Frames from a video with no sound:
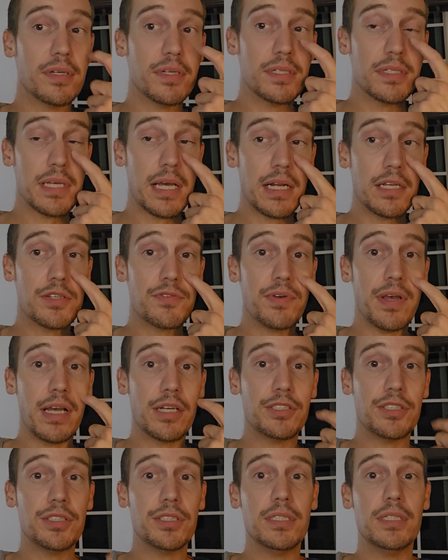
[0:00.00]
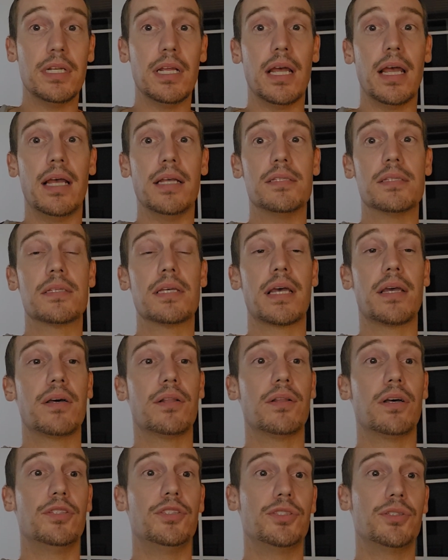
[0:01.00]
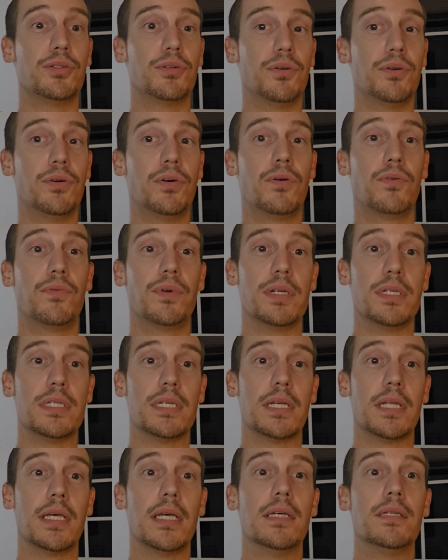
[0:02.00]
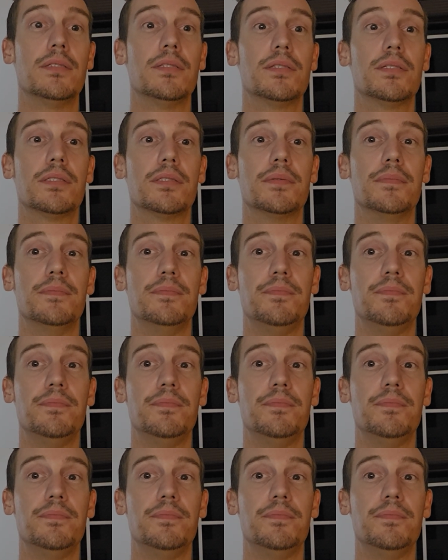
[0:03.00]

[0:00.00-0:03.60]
satisfaction and psychological resilience.